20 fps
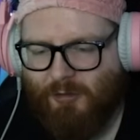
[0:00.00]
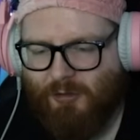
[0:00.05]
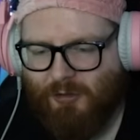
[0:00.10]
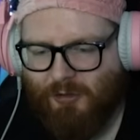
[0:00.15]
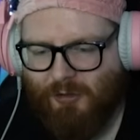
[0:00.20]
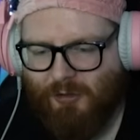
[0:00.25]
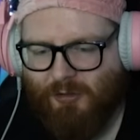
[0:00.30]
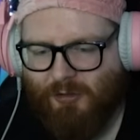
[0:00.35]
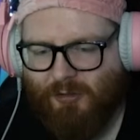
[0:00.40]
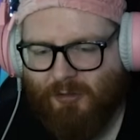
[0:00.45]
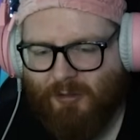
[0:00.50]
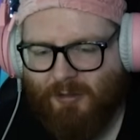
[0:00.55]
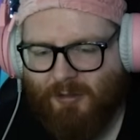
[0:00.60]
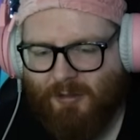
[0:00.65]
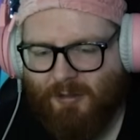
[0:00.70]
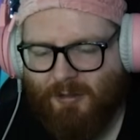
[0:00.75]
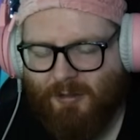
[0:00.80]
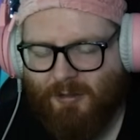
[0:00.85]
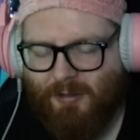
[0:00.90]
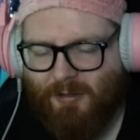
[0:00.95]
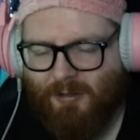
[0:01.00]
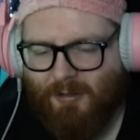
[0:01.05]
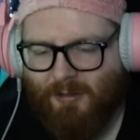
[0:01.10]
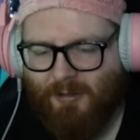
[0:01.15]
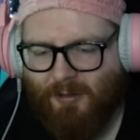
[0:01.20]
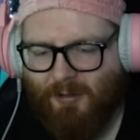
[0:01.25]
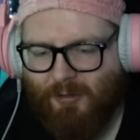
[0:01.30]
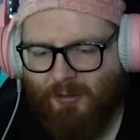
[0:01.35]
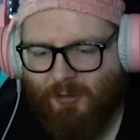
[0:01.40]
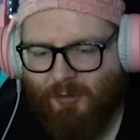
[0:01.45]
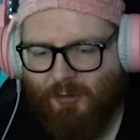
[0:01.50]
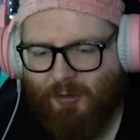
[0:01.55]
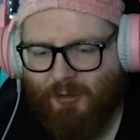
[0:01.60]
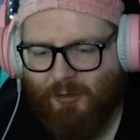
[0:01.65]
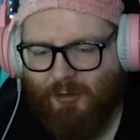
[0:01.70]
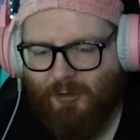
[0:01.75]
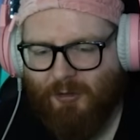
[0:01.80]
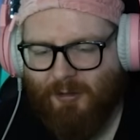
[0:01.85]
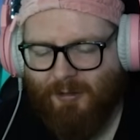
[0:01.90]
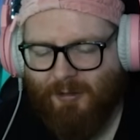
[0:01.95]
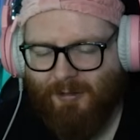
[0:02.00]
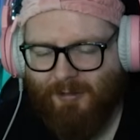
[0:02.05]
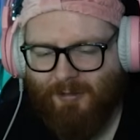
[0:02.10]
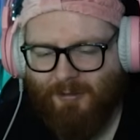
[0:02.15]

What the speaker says: just the